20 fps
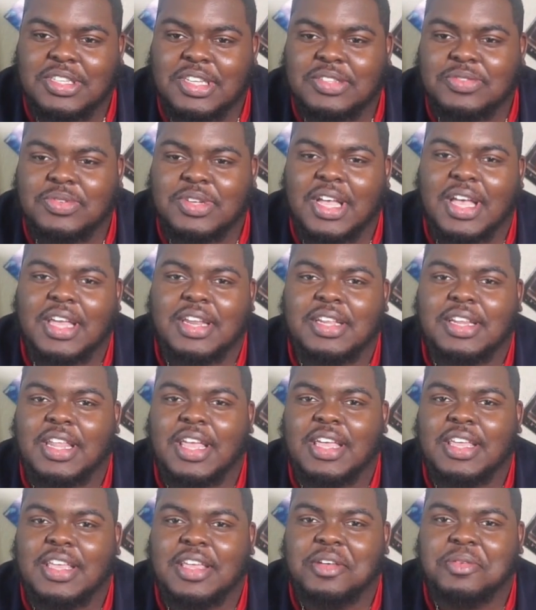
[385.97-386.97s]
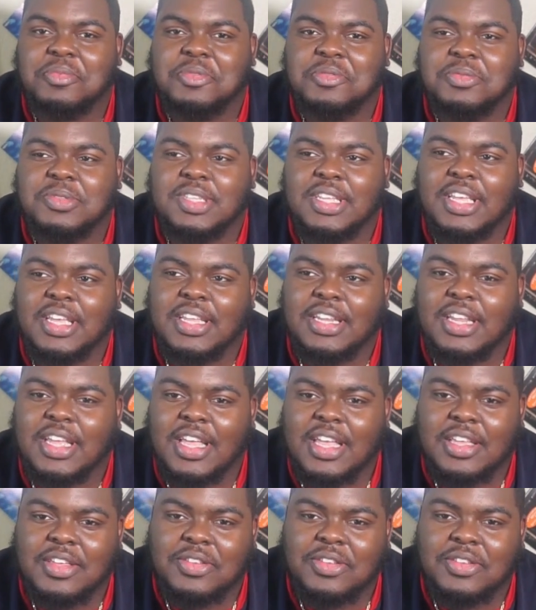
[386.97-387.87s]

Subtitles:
That's what kind of like helped him stand out.